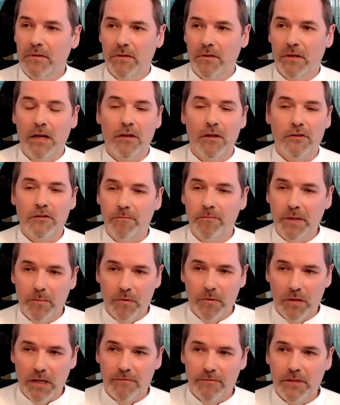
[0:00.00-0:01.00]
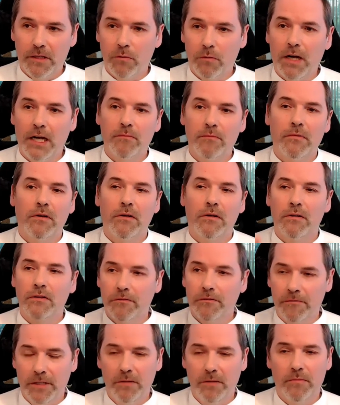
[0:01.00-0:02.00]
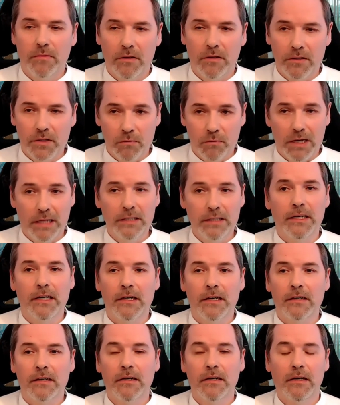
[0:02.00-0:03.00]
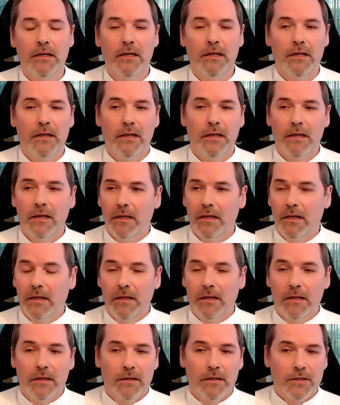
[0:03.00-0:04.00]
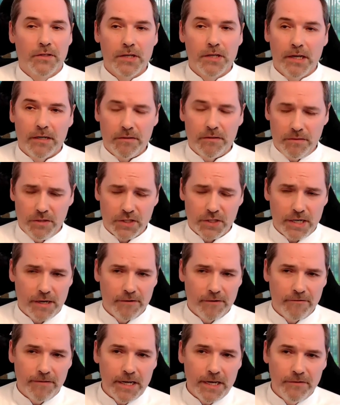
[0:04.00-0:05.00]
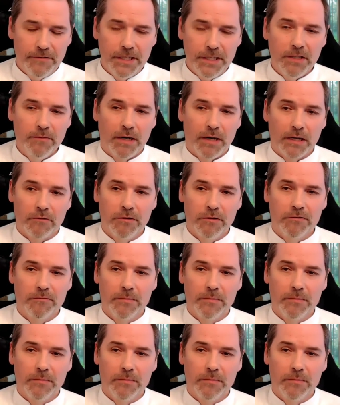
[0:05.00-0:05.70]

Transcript: a lot of people after 1 month, 3 months, 1 year, share feedback with